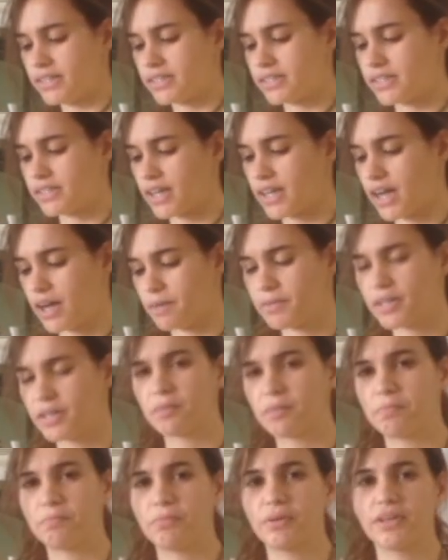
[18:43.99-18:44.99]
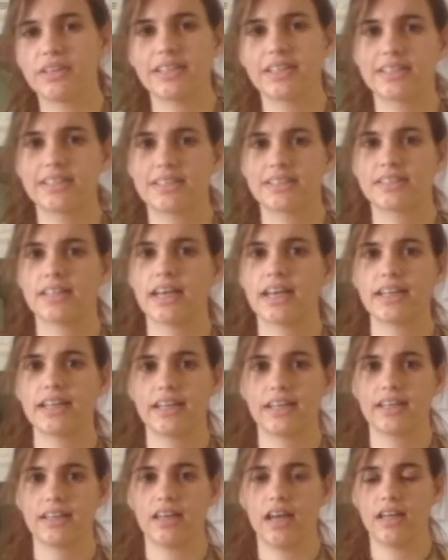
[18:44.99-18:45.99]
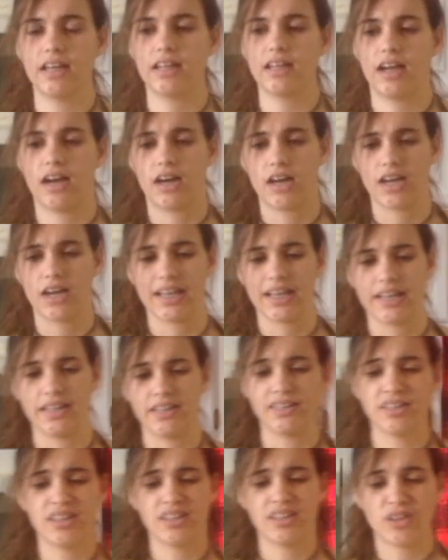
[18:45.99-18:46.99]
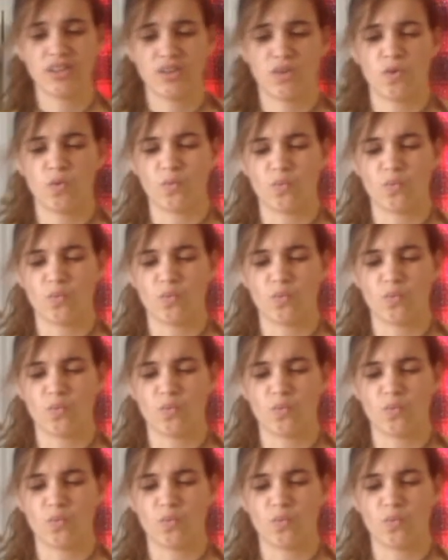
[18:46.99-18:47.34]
but I'm gonna put the setting on